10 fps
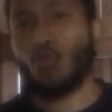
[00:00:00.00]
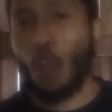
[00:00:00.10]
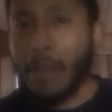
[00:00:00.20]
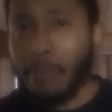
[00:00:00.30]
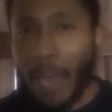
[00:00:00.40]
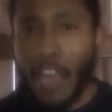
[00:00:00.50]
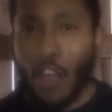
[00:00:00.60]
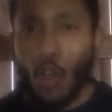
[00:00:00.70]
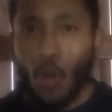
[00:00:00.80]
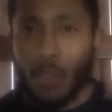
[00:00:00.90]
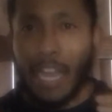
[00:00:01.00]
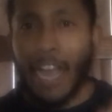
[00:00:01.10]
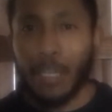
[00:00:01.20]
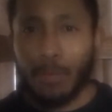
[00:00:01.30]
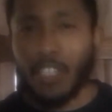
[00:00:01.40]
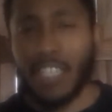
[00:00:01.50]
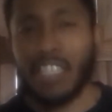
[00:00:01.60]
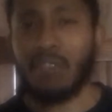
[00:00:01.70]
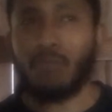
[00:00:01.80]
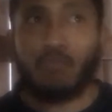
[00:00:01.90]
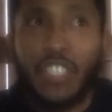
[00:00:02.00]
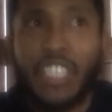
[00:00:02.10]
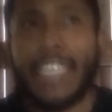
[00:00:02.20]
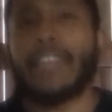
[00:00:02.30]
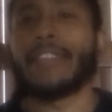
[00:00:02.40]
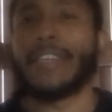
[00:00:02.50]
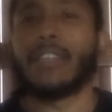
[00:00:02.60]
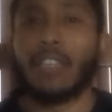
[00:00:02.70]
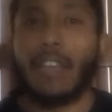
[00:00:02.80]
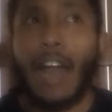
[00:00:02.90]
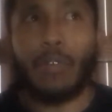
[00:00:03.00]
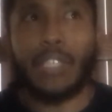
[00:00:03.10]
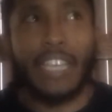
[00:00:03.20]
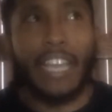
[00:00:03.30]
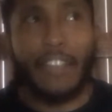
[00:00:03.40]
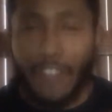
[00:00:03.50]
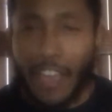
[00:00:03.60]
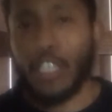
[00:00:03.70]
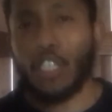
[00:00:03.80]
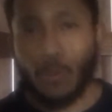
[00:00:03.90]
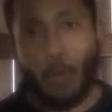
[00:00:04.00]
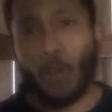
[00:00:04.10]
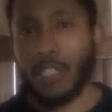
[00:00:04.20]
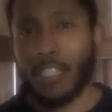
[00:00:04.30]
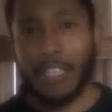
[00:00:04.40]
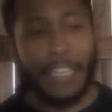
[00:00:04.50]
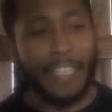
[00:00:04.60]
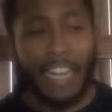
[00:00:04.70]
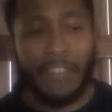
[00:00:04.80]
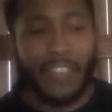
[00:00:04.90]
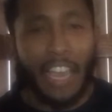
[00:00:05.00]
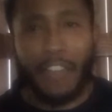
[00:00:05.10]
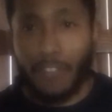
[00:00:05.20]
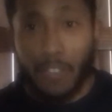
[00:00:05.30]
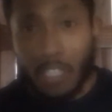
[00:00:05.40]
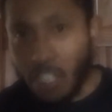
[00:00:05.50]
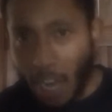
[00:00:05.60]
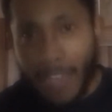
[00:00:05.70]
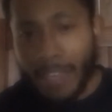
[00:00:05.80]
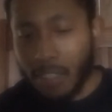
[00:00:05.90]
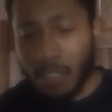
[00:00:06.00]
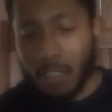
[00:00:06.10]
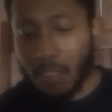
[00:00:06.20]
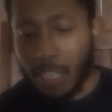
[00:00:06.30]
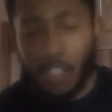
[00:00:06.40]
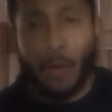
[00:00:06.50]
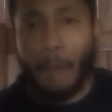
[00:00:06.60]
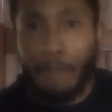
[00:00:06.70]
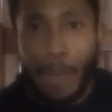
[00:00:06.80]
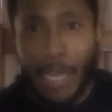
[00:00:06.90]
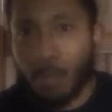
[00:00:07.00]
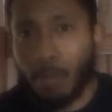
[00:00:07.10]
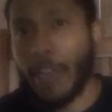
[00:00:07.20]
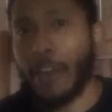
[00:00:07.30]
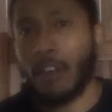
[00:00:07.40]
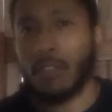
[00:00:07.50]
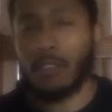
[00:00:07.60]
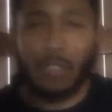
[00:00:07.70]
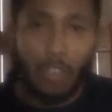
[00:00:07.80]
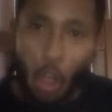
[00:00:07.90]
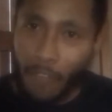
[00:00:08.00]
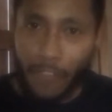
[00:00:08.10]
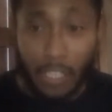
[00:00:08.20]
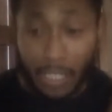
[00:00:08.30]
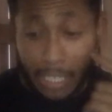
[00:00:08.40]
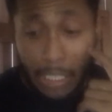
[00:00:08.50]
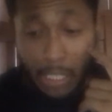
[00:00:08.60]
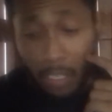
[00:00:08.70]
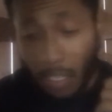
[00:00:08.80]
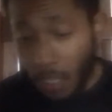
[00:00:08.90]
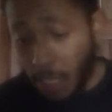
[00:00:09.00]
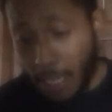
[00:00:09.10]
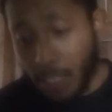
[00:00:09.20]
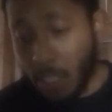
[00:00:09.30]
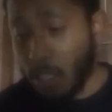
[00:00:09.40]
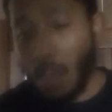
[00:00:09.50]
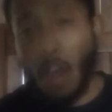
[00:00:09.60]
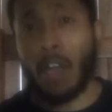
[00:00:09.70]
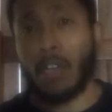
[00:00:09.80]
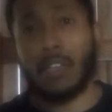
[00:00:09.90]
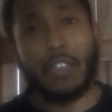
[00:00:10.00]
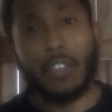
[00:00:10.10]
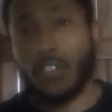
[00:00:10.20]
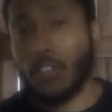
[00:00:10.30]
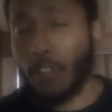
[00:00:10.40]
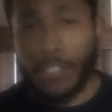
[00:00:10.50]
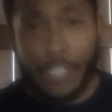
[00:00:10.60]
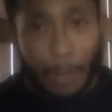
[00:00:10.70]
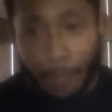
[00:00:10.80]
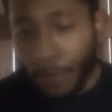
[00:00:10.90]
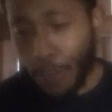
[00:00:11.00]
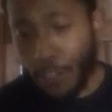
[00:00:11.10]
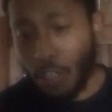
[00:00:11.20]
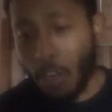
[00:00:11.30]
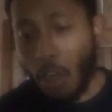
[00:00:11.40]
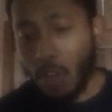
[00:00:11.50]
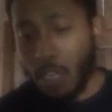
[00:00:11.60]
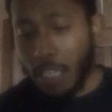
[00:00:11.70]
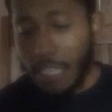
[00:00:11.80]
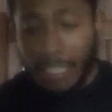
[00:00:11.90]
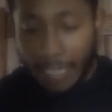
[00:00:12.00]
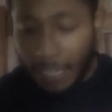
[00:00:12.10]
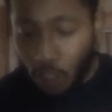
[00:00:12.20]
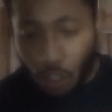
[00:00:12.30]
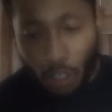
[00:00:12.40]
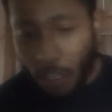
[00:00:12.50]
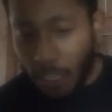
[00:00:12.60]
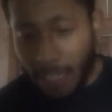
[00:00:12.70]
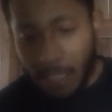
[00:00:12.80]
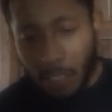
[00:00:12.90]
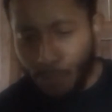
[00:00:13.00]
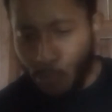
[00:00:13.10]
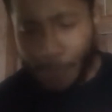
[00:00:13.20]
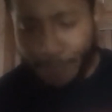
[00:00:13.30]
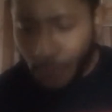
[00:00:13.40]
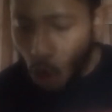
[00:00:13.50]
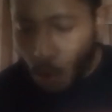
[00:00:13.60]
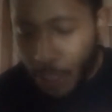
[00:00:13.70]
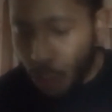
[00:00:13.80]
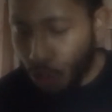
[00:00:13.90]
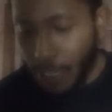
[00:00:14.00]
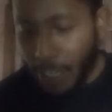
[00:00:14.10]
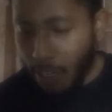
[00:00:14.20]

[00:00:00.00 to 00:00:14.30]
running back with the highest projected ceiling, I would say, in fantasy sports. Not even that, for the Giants, that's your best player. Gone for the season. He's gone. Sterling Shepard, he's injured. He has a toe injury.